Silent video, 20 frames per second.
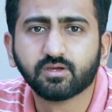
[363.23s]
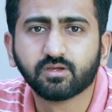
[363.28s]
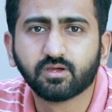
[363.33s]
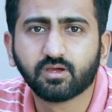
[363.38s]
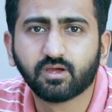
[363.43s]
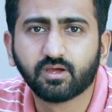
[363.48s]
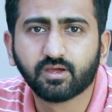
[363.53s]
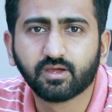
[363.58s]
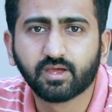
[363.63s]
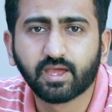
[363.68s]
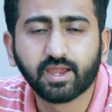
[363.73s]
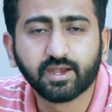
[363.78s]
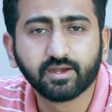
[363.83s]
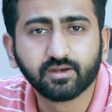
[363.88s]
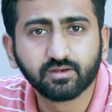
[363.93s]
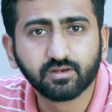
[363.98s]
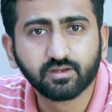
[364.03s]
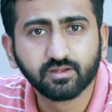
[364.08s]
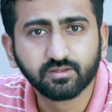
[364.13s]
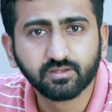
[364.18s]

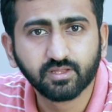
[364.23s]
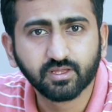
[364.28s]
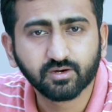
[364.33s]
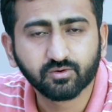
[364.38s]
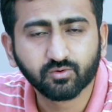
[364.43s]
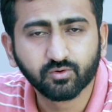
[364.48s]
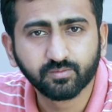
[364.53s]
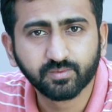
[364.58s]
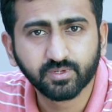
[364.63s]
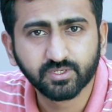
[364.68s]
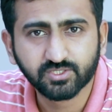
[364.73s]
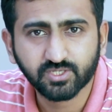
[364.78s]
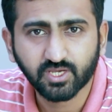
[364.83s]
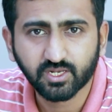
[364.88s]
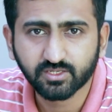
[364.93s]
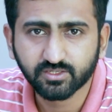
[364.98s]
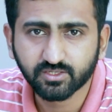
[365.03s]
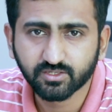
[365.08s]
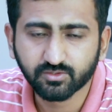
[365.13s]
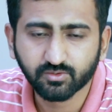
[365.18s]
And then there could be
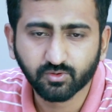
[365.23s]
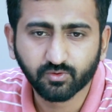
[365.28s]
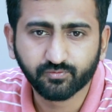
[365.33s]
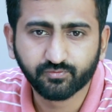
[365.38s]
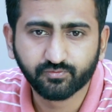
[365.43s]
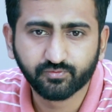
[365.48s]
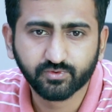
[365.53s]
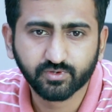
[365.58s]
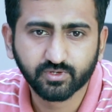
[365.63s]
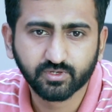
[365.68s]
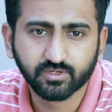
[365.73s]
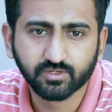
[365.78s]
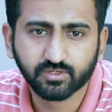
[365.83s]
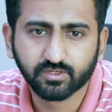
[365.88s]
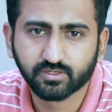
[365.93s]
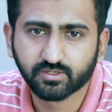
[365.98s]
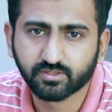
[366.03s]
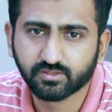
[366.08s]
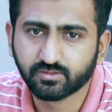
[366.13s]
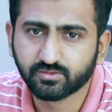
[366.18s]
challenges of
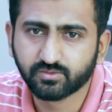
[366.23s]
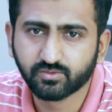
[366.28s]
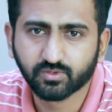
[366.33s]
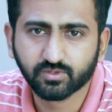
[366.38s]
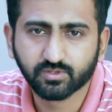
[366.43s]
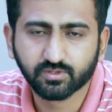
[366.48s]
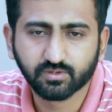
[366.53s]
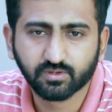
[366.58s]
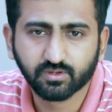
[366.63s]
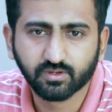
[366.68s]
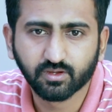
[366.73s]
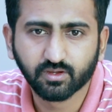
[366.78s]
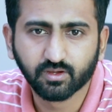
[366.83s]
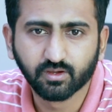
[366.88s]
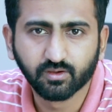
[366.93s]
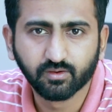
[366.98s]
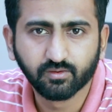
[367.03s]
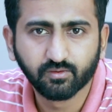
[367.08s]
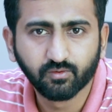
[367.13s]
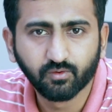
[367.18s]
your
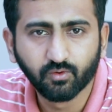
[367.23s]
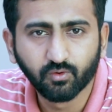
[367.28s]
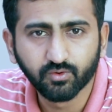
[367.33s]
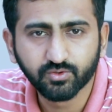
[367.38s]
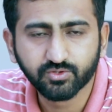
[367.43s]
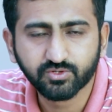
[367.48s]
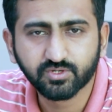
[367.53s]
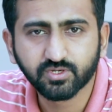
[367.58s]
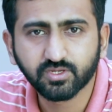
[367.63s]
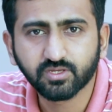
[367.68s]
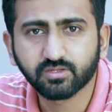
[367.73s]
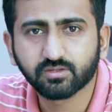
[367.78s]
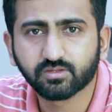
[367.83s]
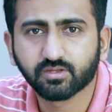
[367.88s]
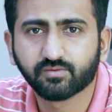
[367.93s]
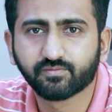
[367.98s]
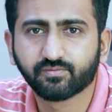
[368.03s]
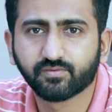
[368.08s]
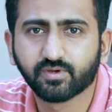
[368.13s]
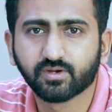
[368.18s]
hosting
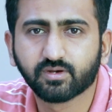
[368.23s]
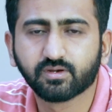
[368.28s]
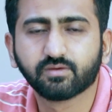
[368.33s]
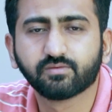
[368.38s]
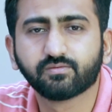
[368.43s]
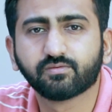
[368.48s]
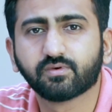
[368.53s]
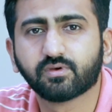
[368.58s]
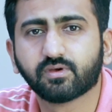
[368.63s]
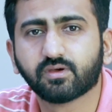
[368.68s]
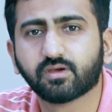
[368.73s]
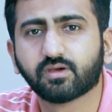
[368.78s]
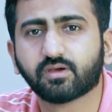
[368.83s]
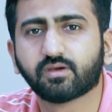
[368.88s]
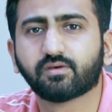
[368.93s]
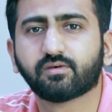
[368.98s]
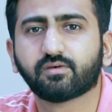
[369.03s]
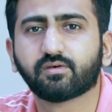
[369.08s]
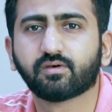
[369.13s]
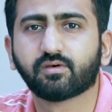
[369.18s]
server
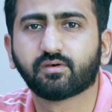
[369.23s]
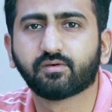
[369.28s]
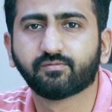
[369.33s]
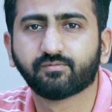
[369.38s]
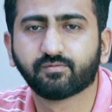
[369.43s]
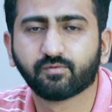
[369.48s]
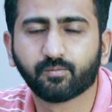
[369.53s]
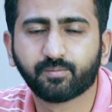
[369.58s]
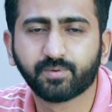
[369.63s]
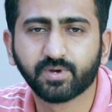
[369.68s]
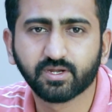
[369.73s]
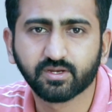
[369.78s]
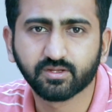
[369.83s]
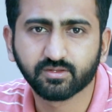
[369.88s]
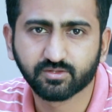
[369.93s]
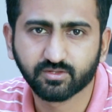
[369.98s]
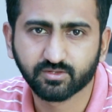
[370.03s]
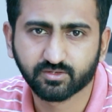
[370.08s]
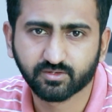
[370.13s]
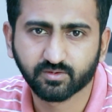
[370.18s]

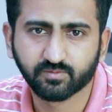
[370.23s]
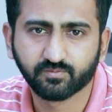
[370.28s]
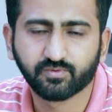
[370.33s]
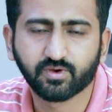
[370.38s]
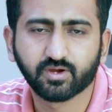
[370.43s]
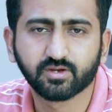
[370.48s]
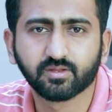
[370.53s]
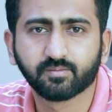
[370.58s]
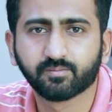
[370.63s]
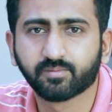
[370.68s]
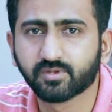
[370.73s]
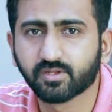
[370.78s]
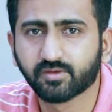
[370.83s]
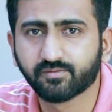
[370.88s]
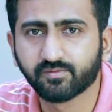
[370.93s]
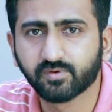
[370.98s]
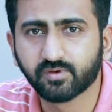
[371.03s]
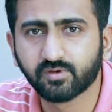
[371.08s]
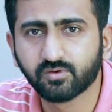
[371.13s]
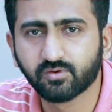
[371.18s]
operating system, for example the
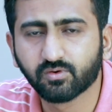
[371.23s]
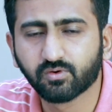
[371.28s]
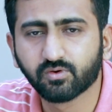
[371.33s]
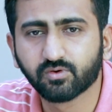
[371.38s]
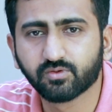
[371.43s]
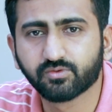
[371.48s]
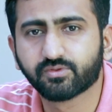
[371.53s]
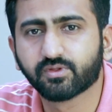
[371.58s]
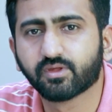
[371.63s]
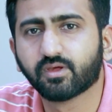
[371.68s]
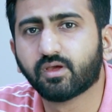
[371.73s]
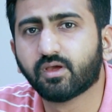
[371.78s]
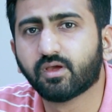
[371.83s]
Windows